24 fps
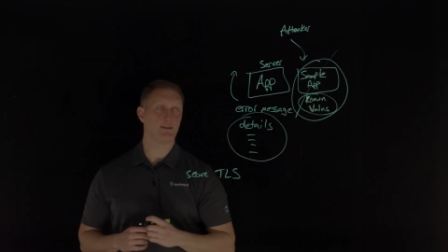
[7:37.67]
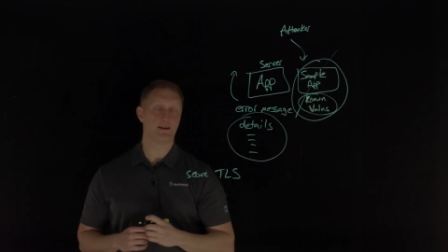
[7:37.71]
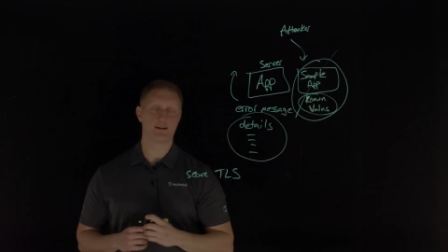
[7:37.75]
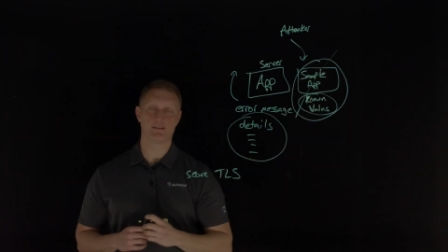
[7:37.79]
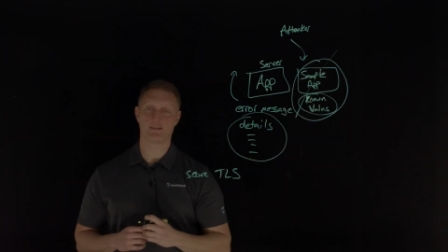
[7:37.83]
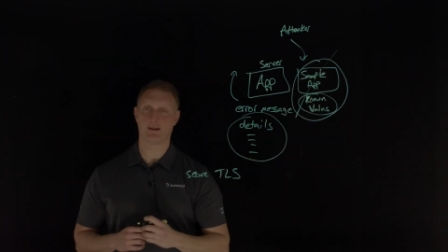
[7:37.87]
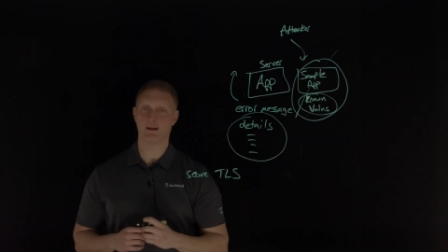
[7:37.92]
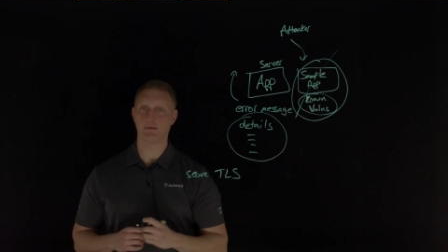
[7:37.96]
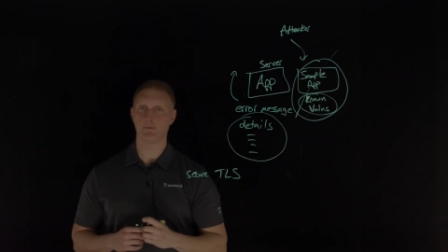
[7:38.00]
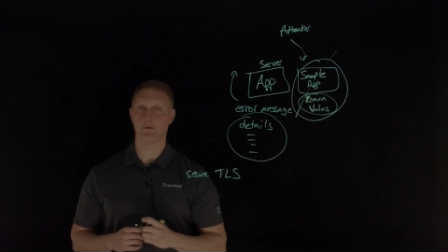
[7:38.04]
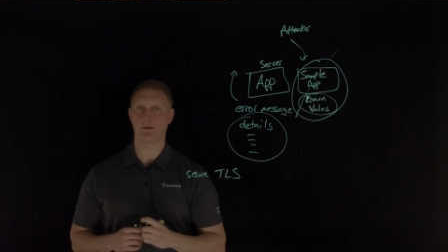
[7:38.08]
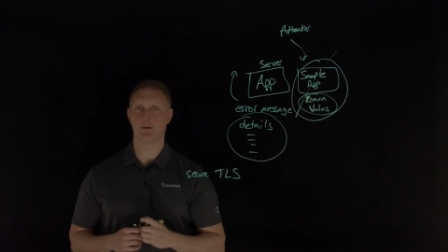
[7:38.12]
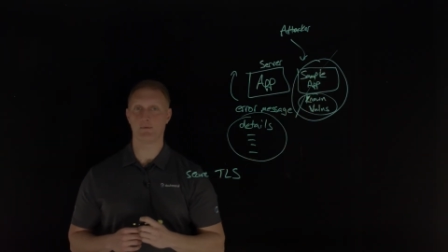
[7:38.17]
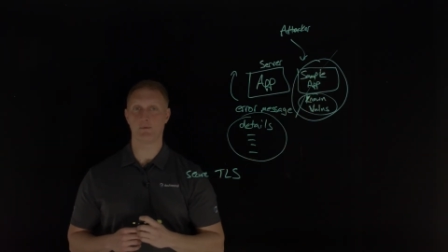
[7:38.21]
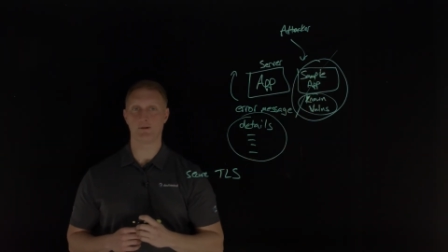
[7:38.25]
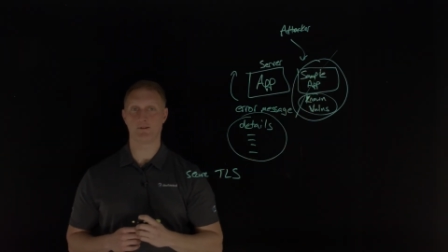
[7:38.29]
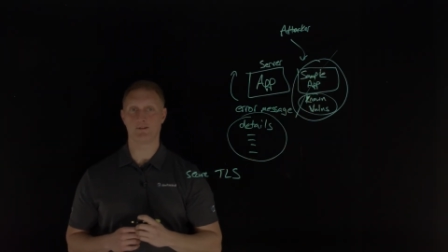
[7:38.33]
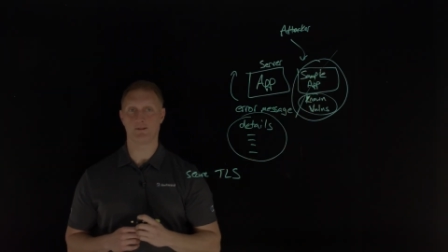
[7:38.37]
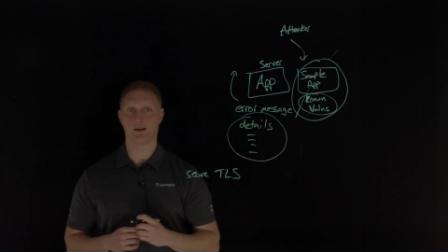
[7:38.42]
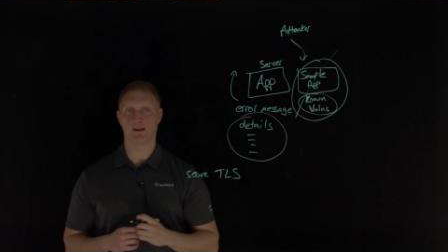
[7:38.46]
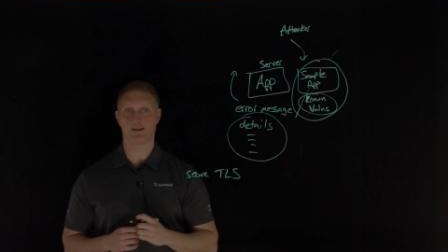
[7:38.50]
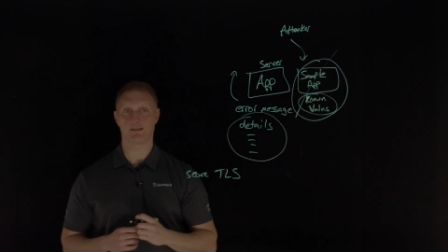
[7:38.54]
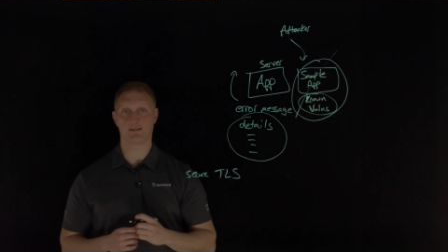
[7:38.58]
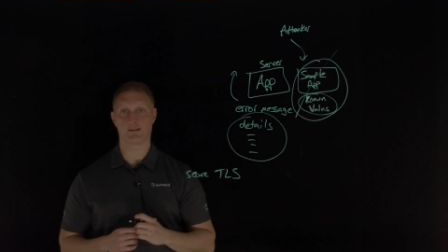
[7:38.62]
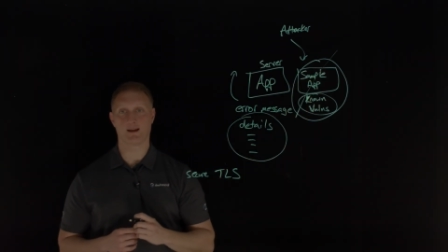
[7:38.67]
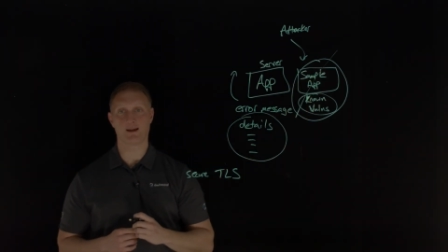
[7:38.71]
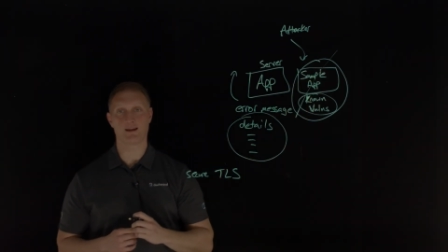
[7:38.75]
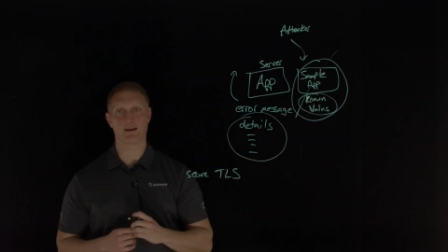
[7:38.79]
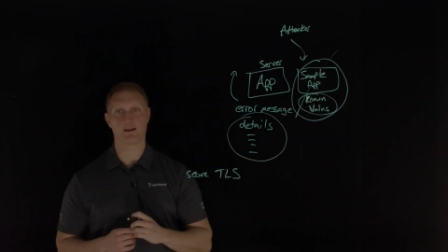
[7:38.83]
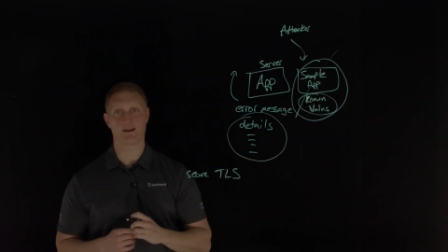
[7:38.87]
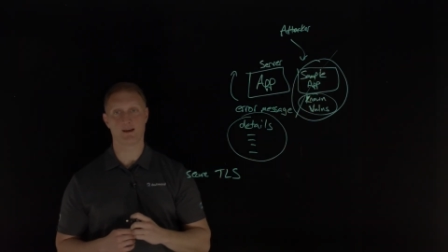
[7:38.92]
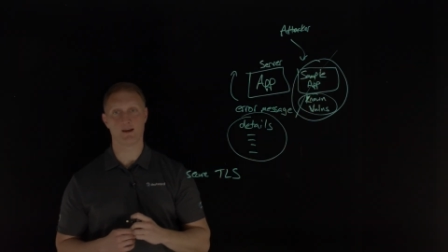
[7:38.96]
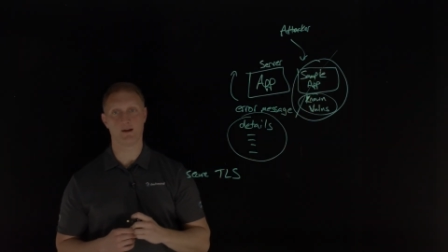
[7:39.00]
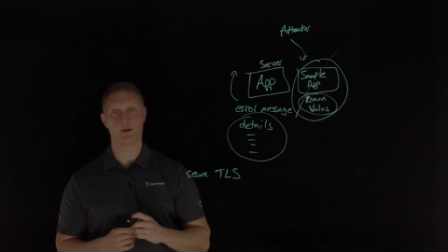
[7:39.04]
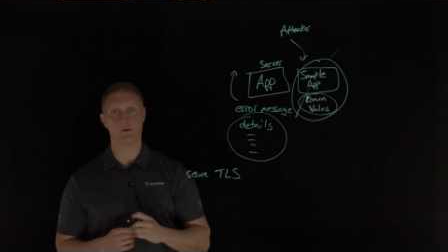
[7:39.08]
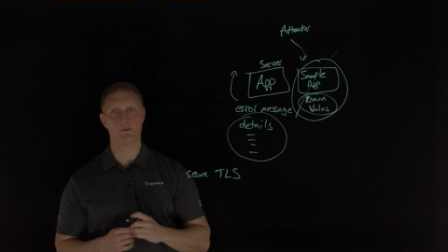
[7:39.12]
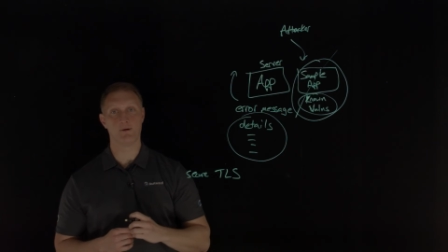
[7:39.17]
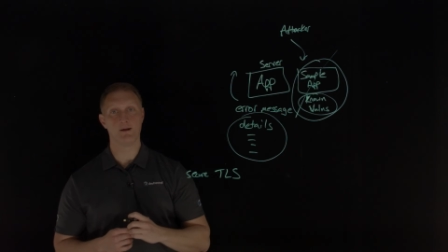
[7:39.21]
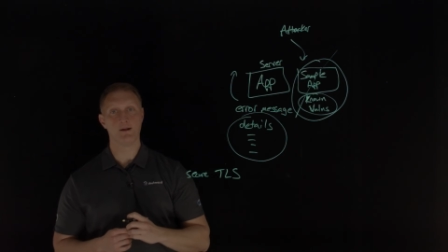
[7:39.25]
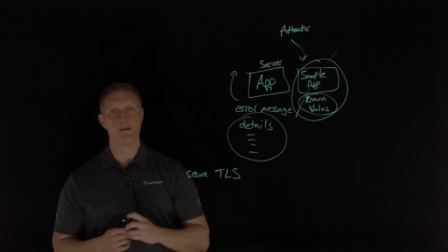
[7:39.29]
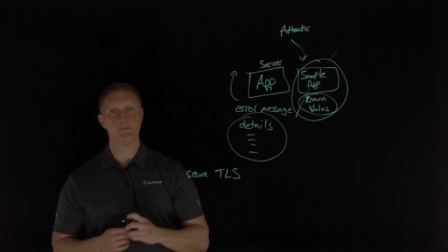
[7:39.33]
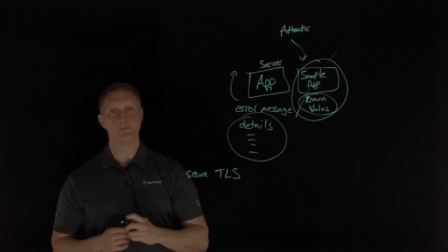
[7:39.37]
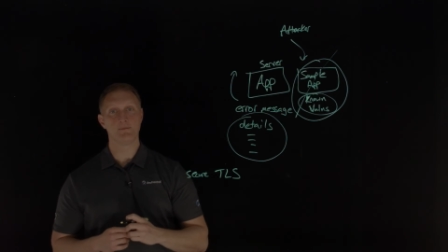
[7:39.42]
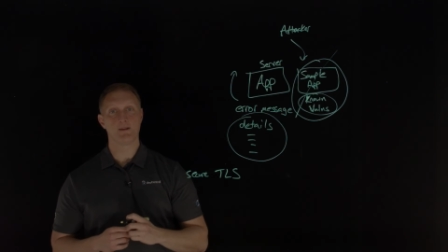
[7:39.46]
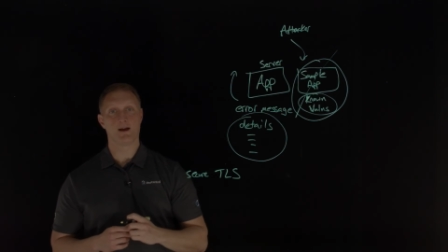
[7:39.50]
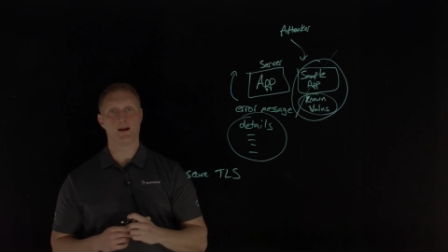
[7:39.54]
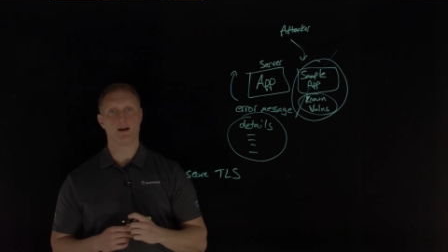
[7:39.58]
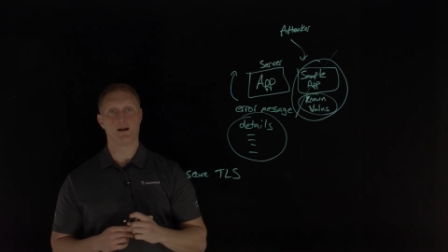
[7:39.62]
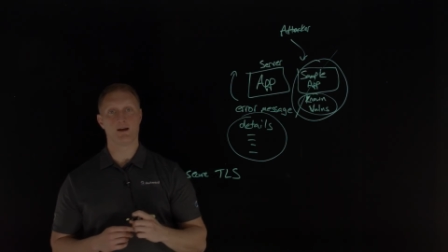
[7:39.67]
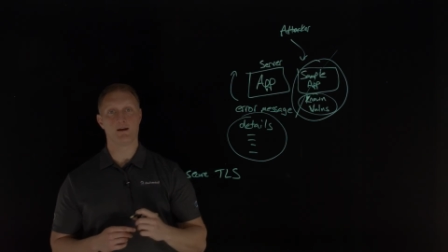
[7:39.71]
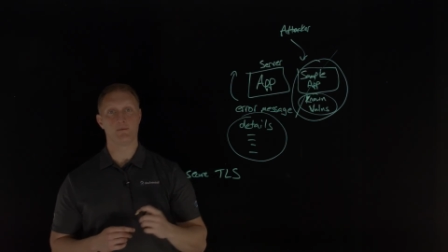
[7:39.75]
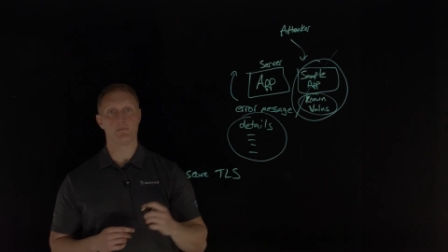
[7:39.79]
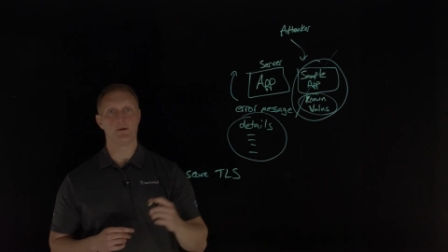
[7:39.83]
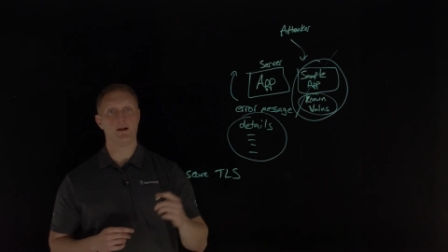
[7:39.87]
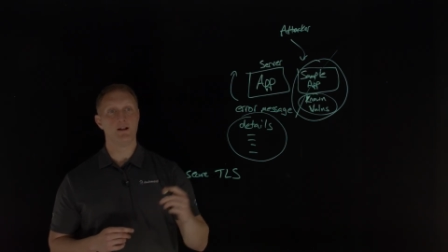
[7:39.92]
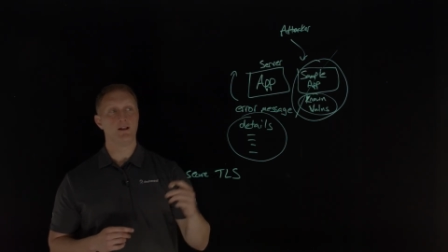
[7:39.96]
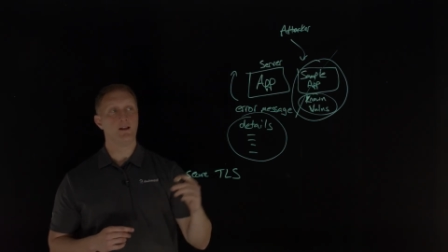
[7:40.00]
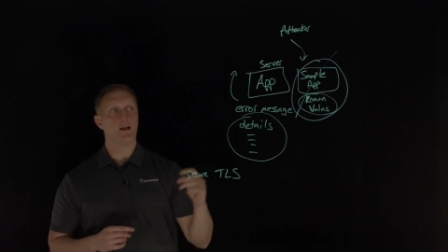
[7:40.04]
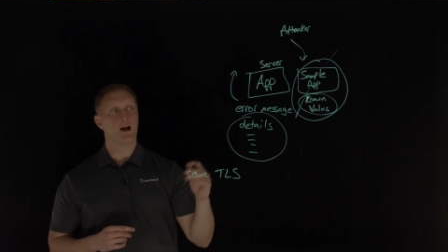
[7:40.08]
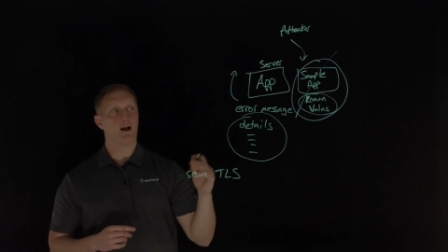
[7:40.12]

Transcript: example that we said a second ago. Um,